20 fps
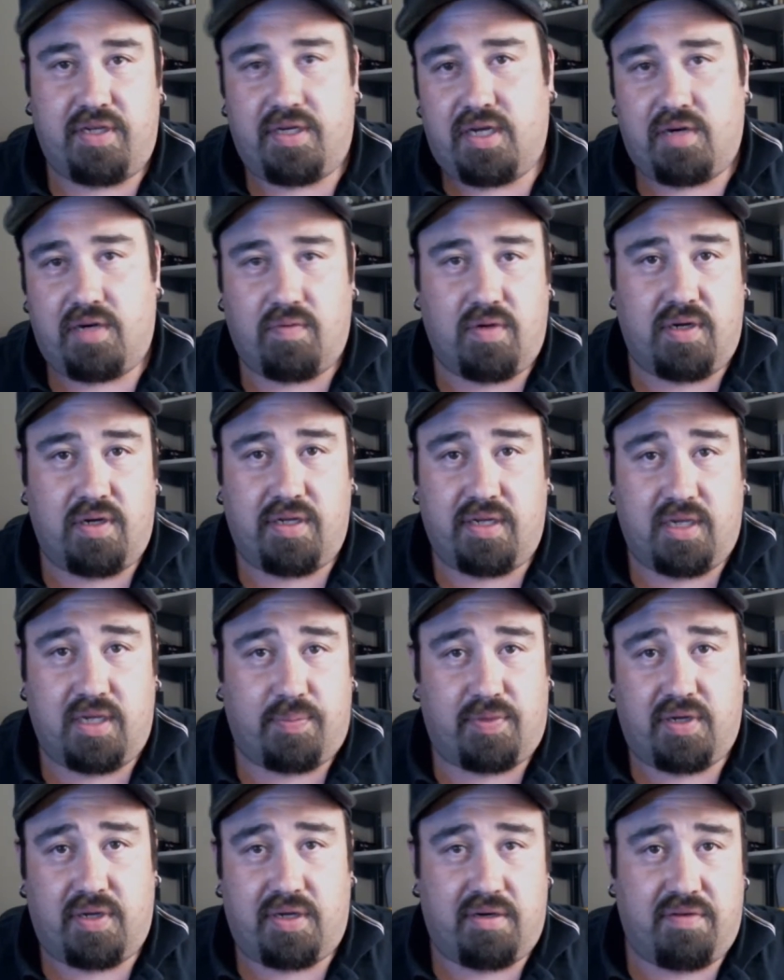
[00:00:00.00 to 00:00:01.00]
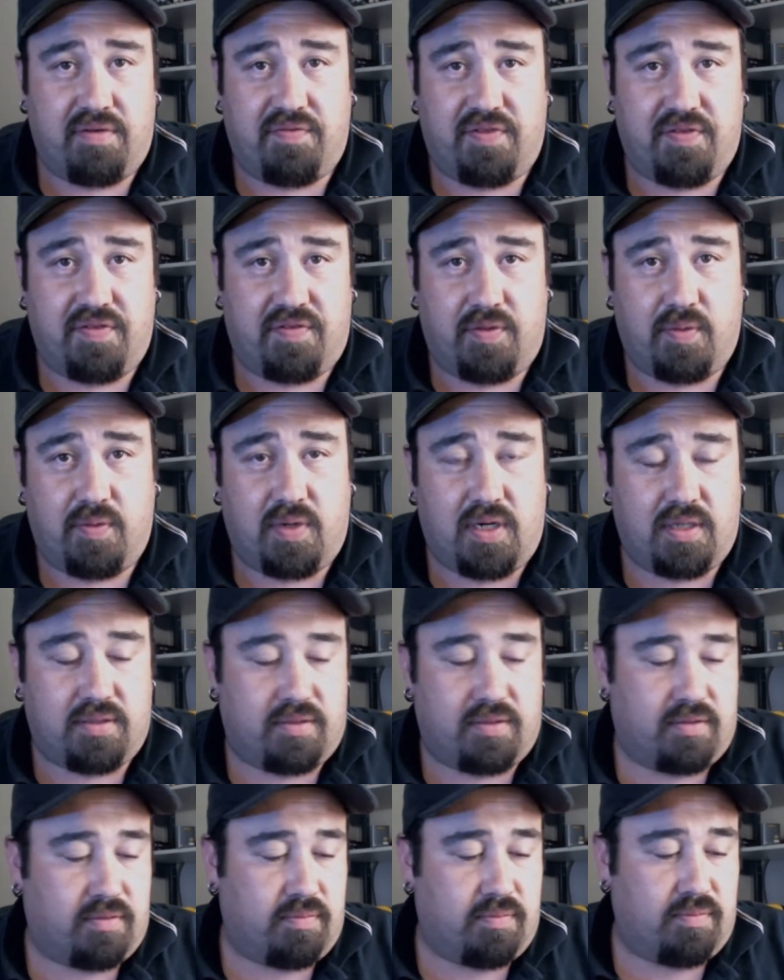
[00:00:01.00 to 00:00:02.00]
not running up 150
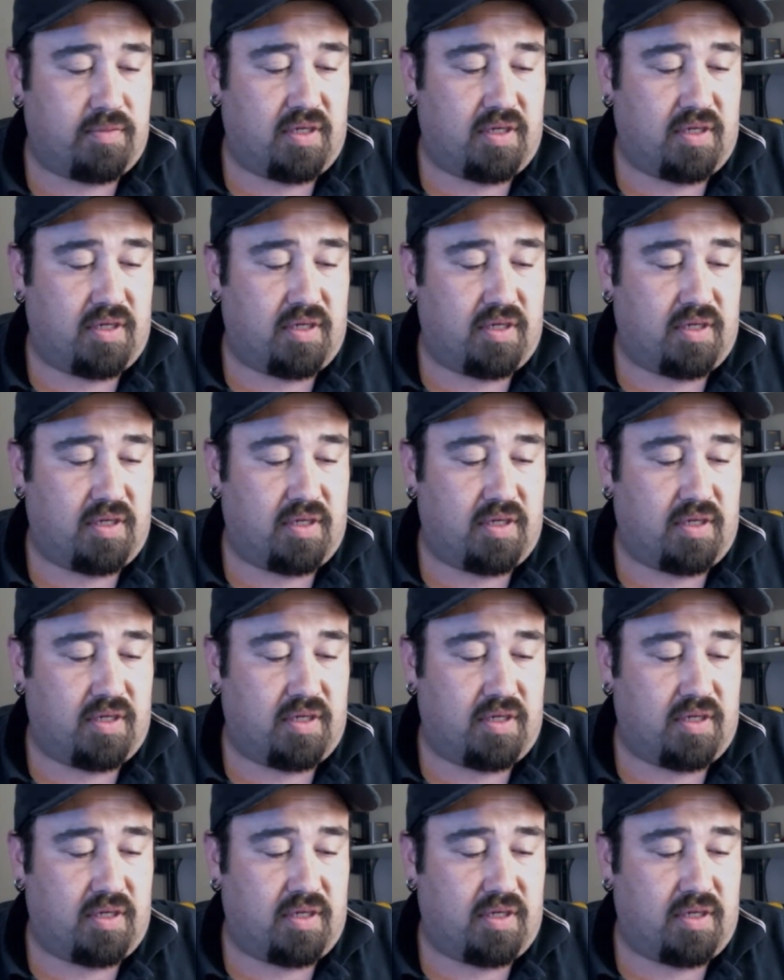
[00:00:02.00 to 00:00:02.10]
watts